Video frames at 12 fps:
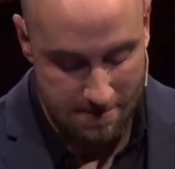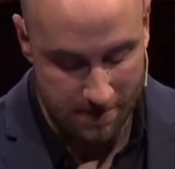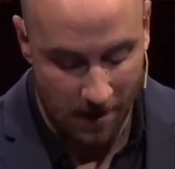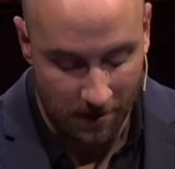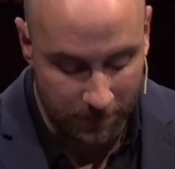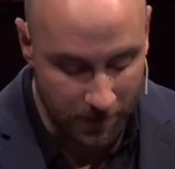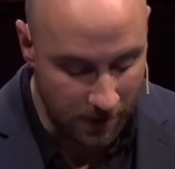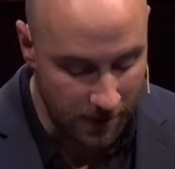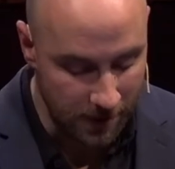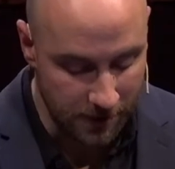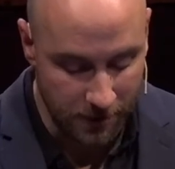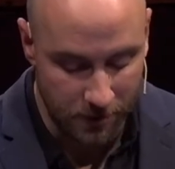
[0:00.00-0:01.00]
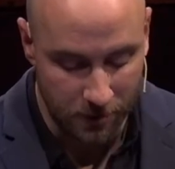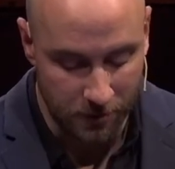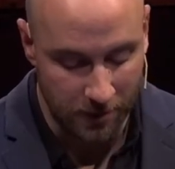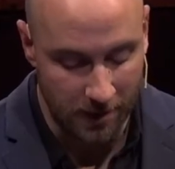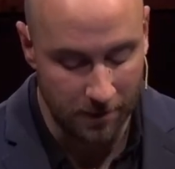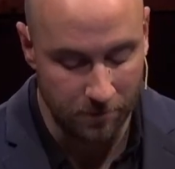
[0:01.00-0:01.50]
not for the things that you
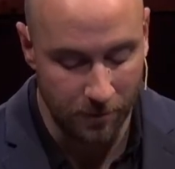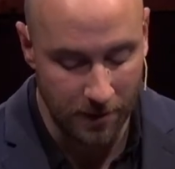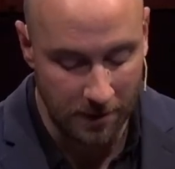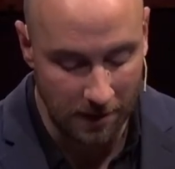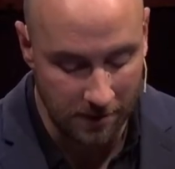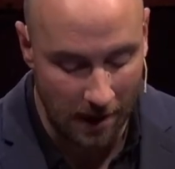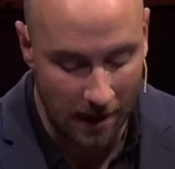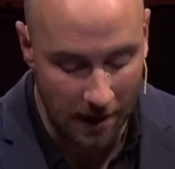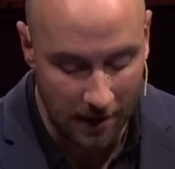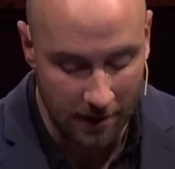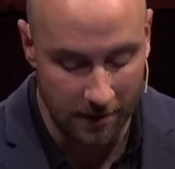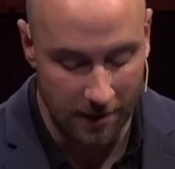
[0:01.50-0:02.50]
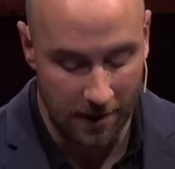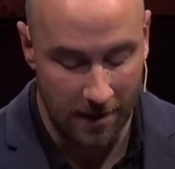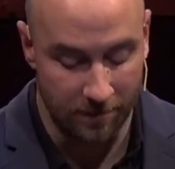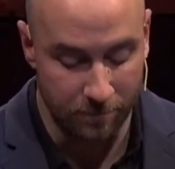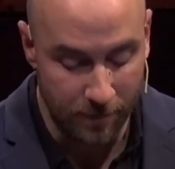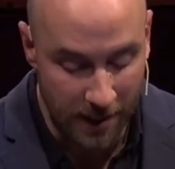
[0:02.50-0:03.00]
say, but because I
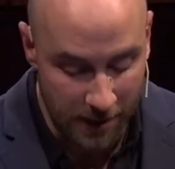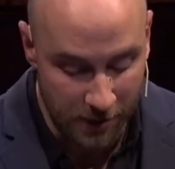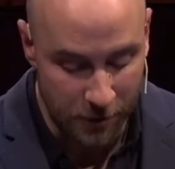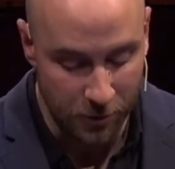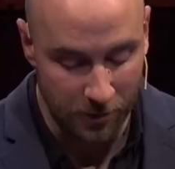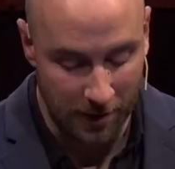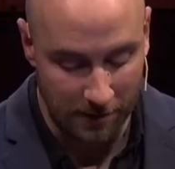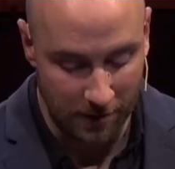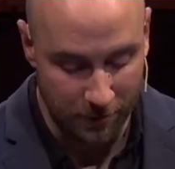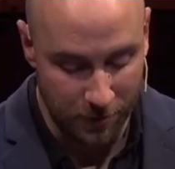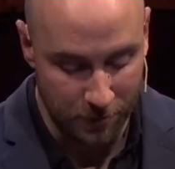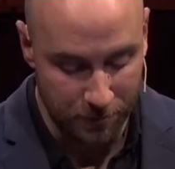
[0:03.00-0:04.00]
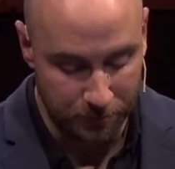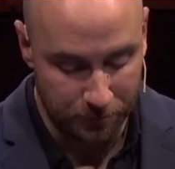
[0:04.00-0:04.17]
have made you and I love you.